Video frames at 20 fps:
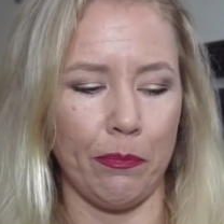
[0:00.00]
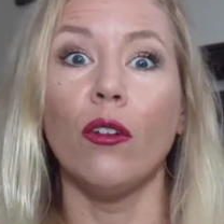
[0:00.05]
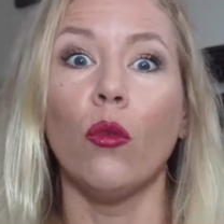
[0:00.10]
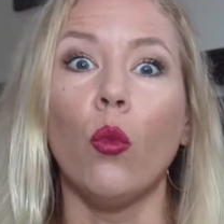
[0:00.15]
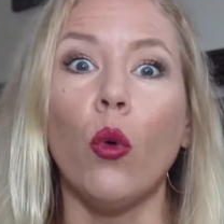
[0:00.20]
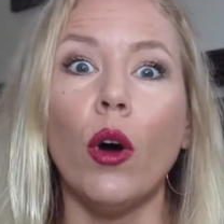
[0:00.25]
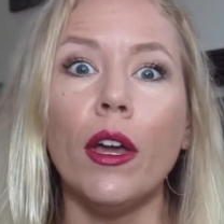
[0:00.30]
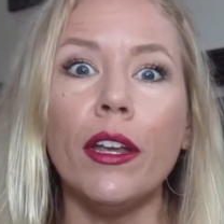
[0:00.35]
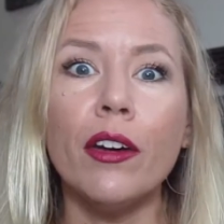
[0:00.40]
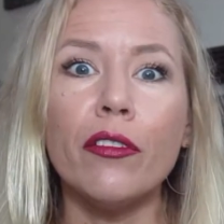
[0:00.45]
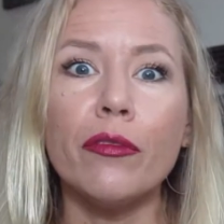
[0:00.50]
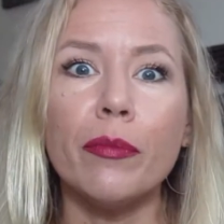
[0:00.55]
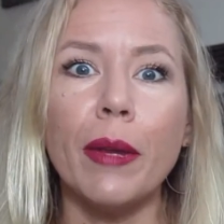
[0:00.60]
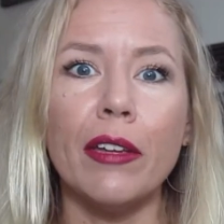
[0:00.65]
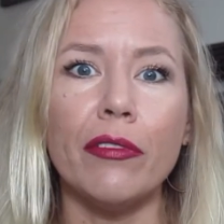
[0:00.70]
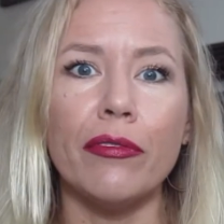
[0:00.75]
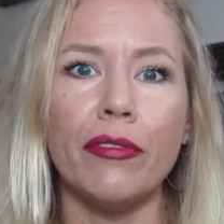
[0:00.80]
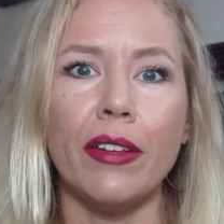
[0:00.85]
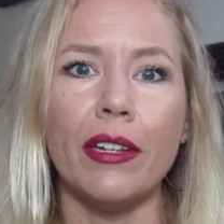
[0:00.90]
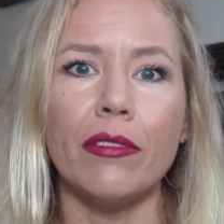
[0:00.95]
One of
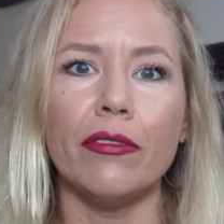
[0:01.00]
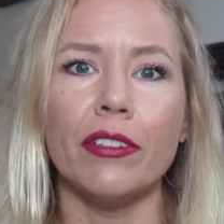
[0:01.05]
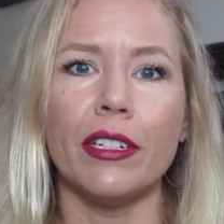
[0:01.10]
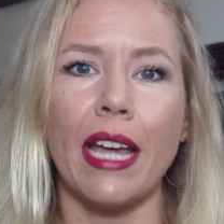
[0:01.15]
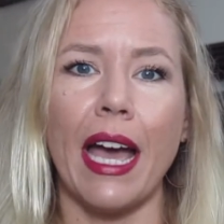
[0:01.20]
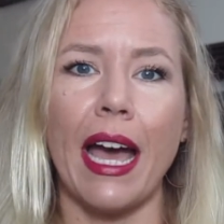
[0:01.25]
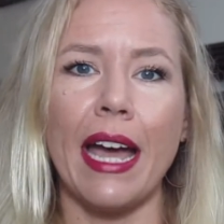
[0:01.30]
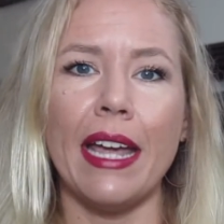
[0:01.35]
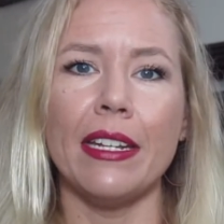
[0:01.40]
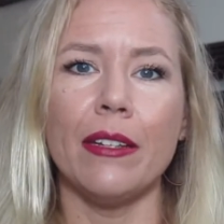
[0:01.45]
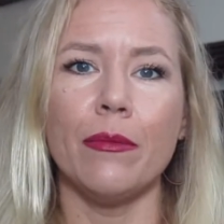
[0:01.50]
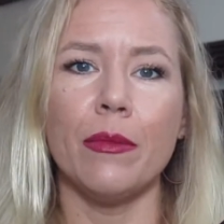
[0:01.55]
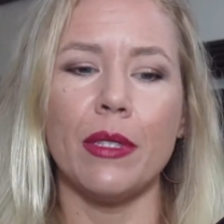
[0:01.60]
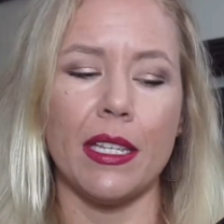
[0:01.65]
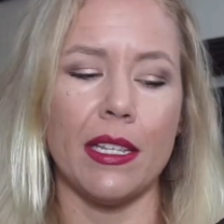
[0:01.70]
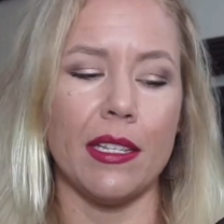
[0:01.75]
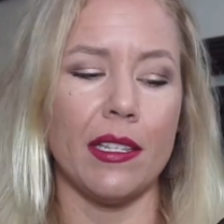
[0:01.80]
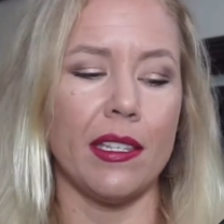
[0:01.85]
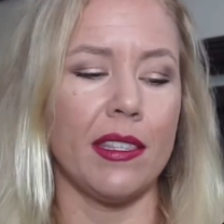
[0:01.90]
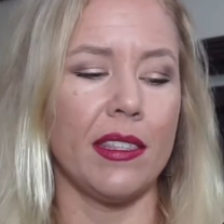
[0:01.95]
my favorite items
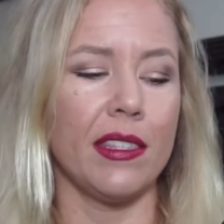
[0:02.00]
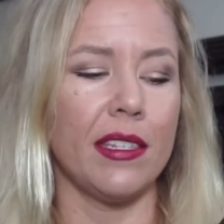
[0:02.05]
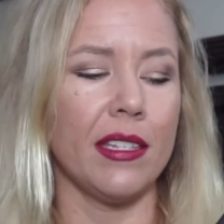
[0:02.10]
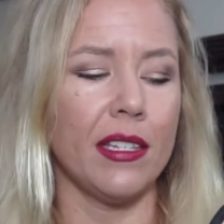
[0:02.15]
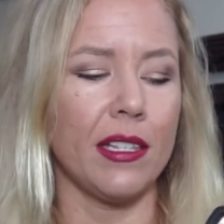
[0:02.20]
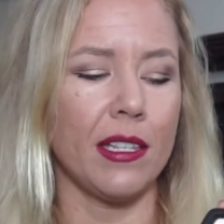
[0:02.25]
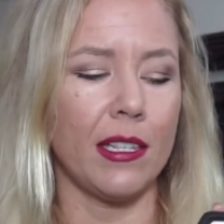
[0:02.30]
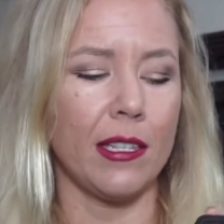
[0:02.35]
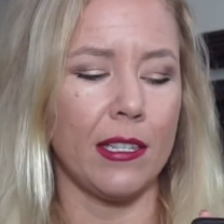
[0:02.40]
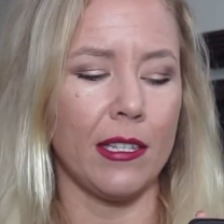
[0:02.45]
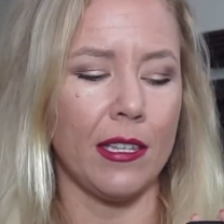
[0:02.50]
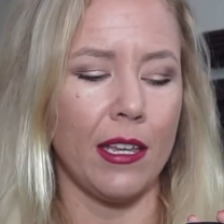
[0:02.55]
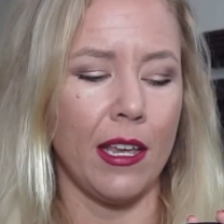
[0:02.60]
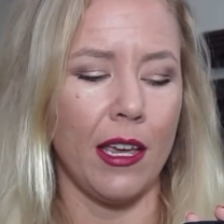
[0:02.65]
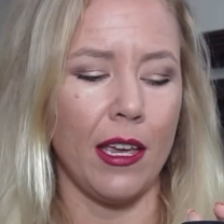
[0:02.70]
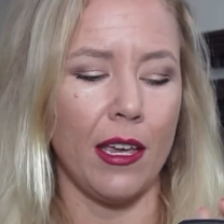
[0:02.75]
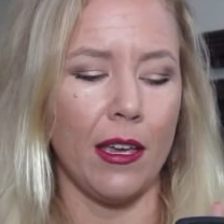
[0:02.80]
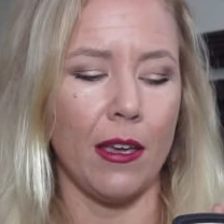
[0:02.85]
is this